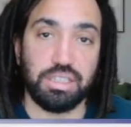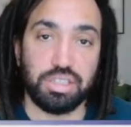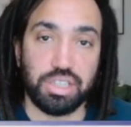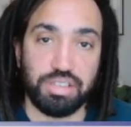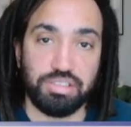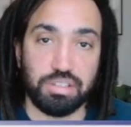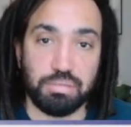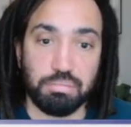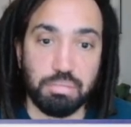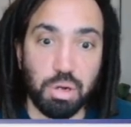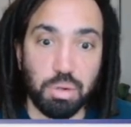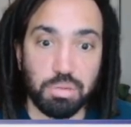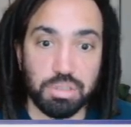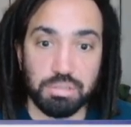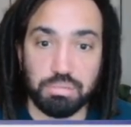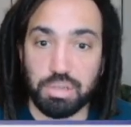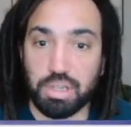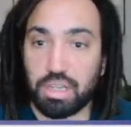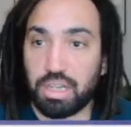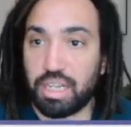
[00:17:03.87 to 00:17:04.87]
So you have to
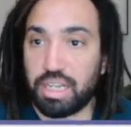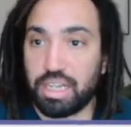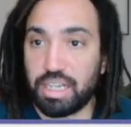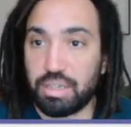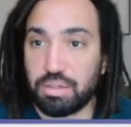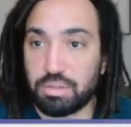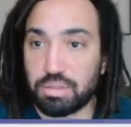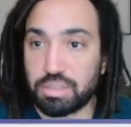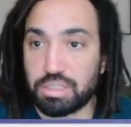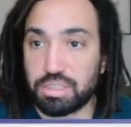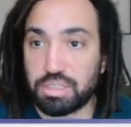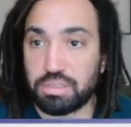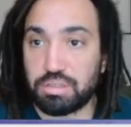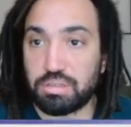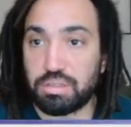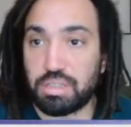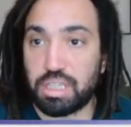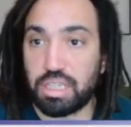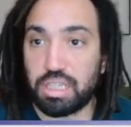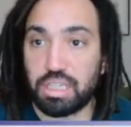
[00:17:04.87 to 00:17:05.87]
multiply in order
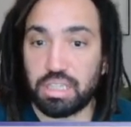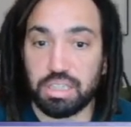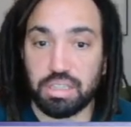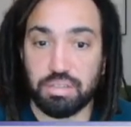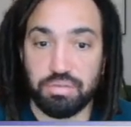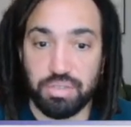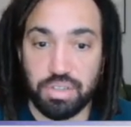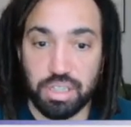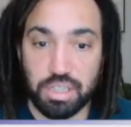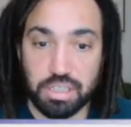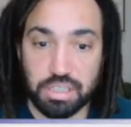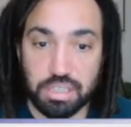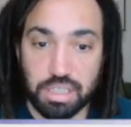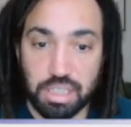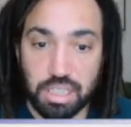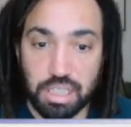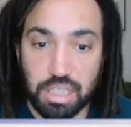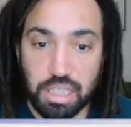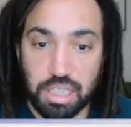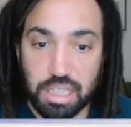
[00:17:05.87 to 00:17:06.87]
to uh, convert.
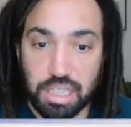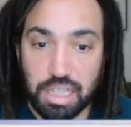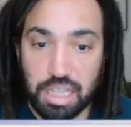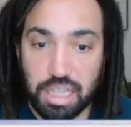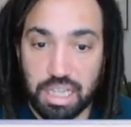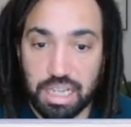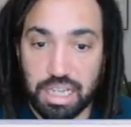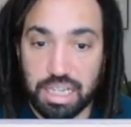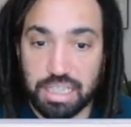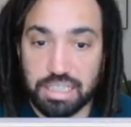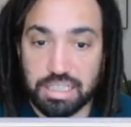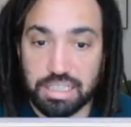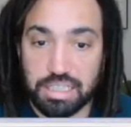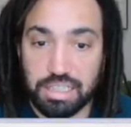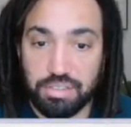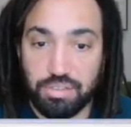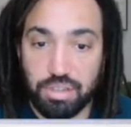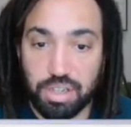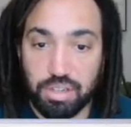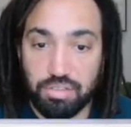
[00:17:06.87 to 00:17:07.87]
And
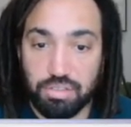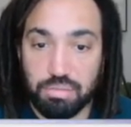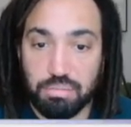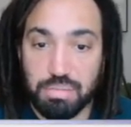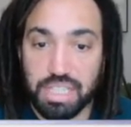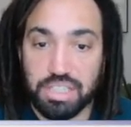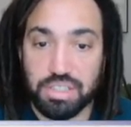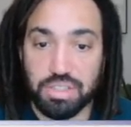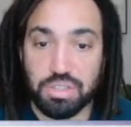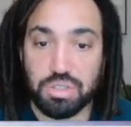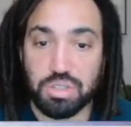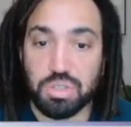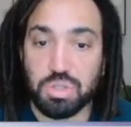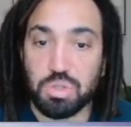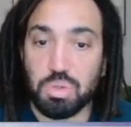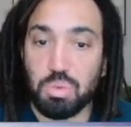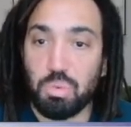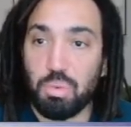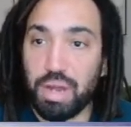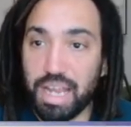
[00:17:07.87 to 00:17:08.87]
if we go from meters
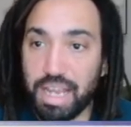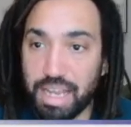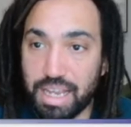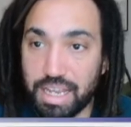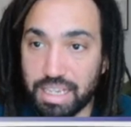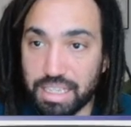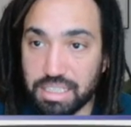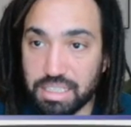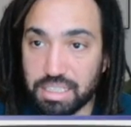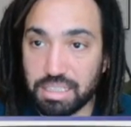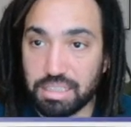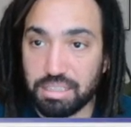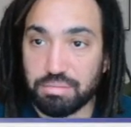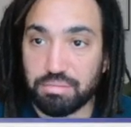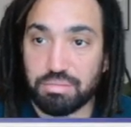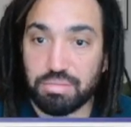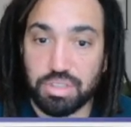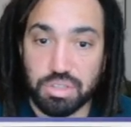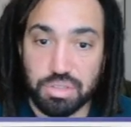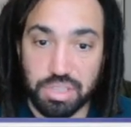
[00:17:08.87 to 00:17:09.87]
squared,
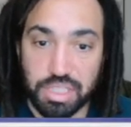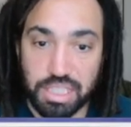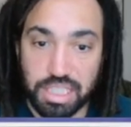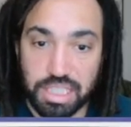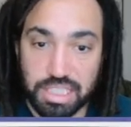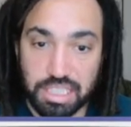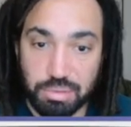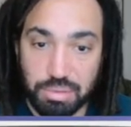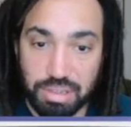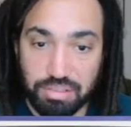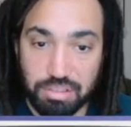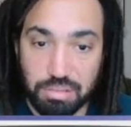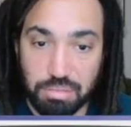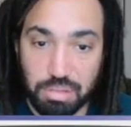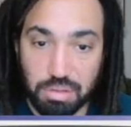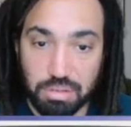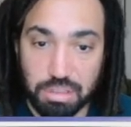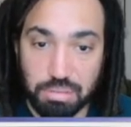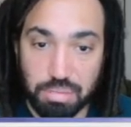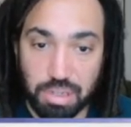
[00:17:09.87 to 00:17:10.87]
the trick is that we have to
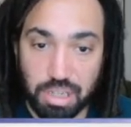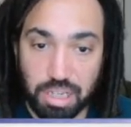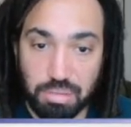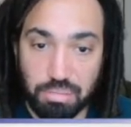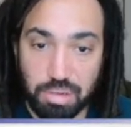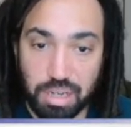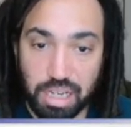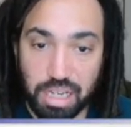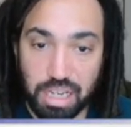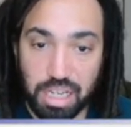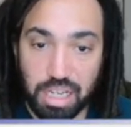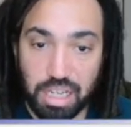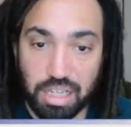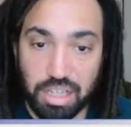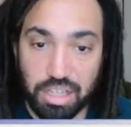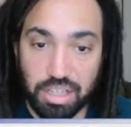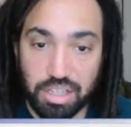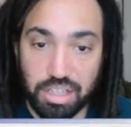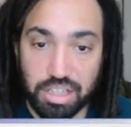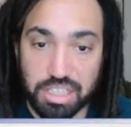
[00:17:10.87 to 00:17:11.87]
multiply by
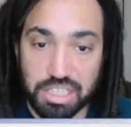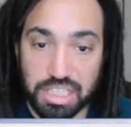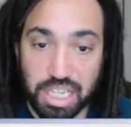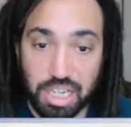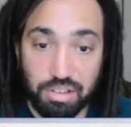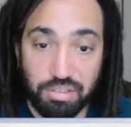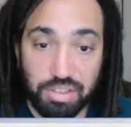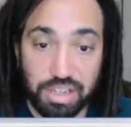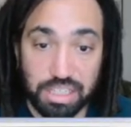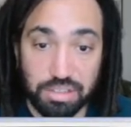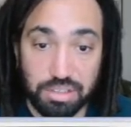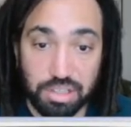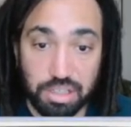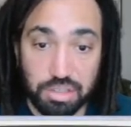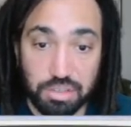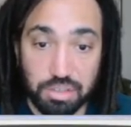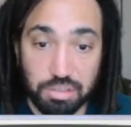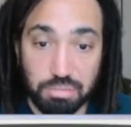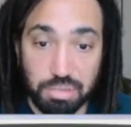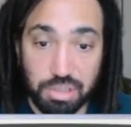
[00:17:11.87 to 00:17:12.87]
the scale factor
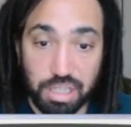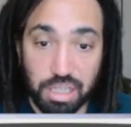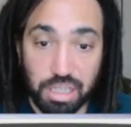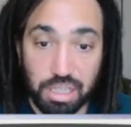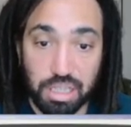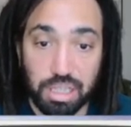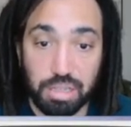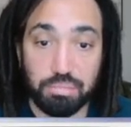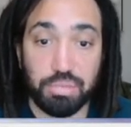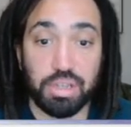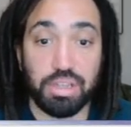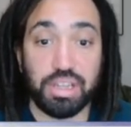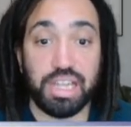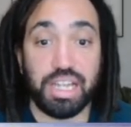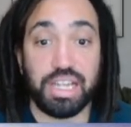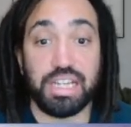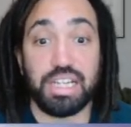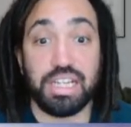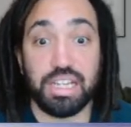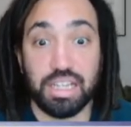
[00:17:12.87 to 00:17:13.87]
100, but, the, but
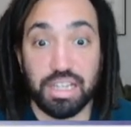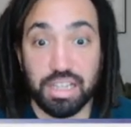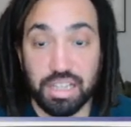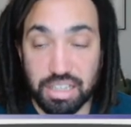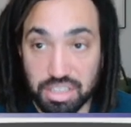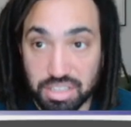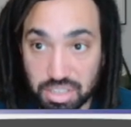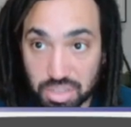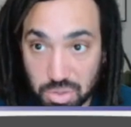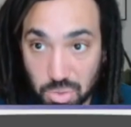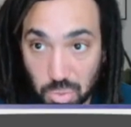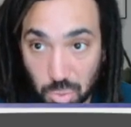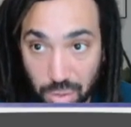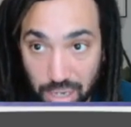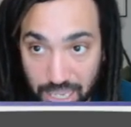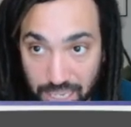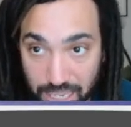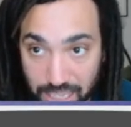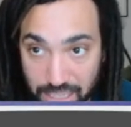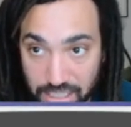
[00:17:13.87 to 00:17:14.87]
then
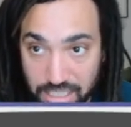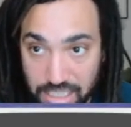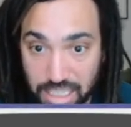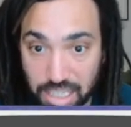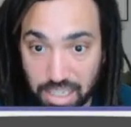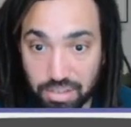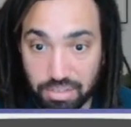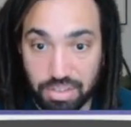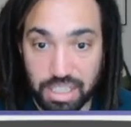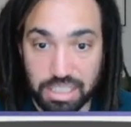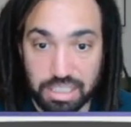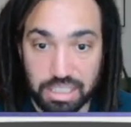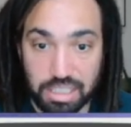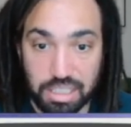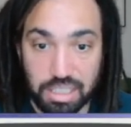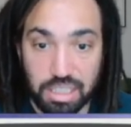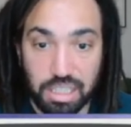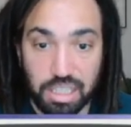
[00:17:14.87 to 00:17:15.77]
square the scale factor.